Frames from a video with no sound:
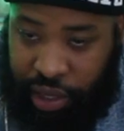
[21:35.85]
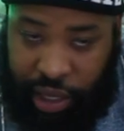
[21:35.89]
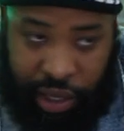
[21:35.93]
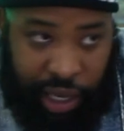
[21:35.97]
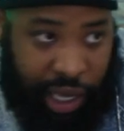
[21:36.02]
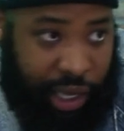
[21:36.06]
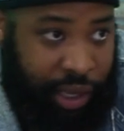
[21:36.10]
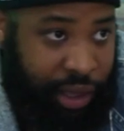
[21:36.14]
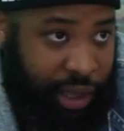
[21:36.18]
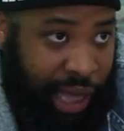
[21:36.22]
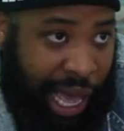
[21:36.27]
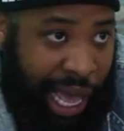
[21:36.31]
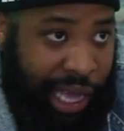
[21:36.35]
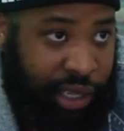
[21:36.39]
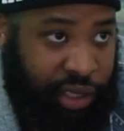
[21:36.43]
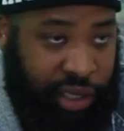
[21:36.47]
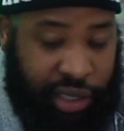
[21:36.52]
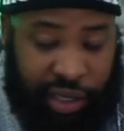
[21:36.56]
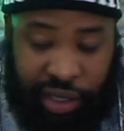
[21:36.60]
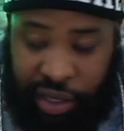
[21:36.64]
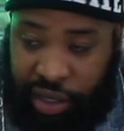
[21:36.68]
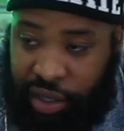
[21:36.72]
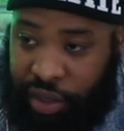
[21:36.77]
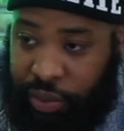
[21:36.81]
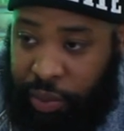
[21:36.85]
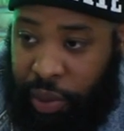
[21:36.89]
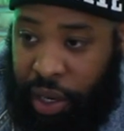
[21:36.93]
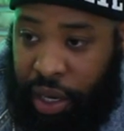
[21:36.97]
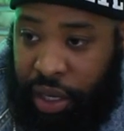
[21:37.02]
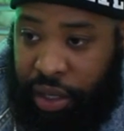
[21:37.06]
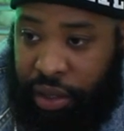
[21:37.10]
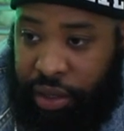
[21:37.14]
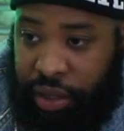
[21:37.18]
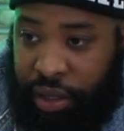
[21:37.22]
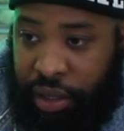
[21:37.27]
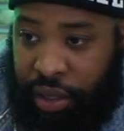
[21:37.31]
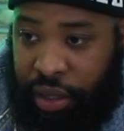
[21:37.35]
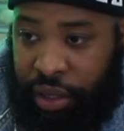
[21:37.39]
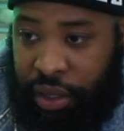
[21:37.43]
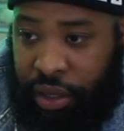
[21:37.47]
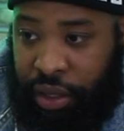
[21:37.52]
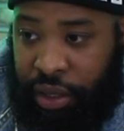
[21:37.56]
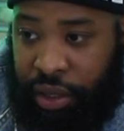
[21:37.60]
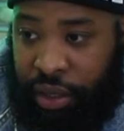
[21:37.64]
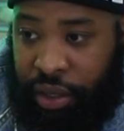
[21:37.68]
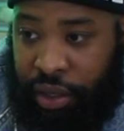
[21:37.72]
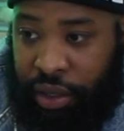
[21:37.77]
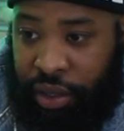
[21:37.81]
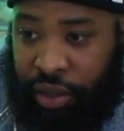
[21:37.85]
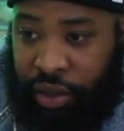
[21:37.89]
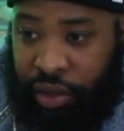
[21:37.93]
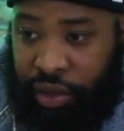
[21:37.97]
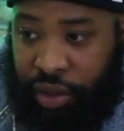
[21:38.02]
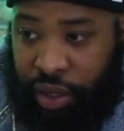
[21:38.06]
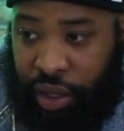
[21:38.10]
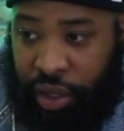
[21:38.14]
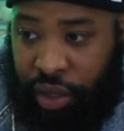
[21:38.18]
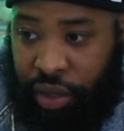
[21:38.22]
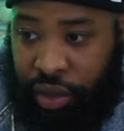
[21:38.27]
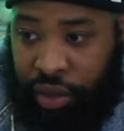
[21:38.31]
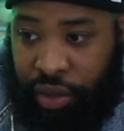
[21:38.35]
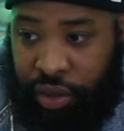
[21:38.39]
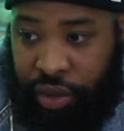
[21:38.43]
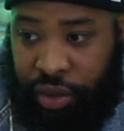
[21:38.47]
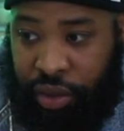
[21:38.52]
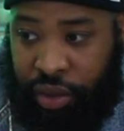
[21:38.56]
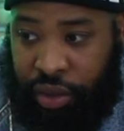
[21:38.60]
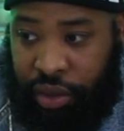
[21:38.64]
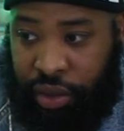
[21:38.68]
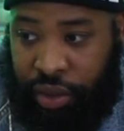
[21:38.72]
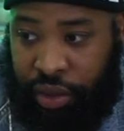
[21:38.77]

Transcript: They like that just as much. So,